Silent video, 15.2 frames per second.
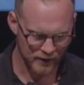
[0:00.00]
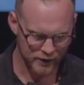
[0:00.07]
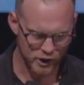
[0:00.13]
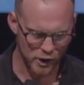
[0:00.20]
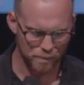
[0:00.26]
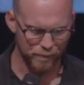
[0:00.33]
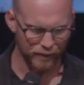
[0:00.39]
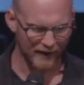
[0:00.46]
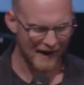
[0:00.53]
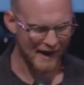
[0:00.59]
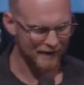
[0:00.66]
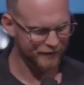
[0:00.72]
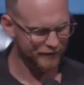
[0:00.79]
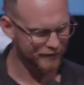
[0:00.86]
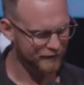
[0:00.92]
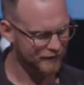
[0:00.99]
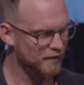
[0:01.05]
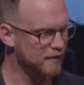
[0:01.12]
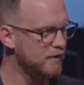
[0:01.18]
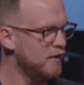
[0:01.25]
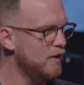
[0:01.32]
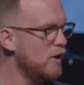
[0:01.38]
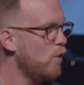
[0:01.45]
You're blessed
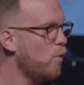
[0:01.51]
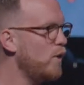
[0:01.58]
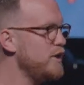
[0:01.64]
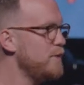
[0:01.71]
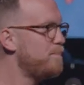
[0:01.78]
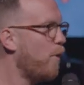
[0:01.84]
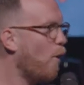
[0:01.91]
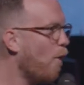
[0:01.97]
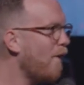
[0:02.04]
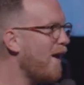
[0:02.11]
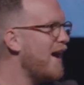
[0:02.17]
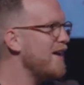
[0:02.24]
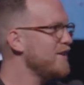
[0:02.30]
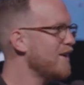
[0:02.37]
when you pour out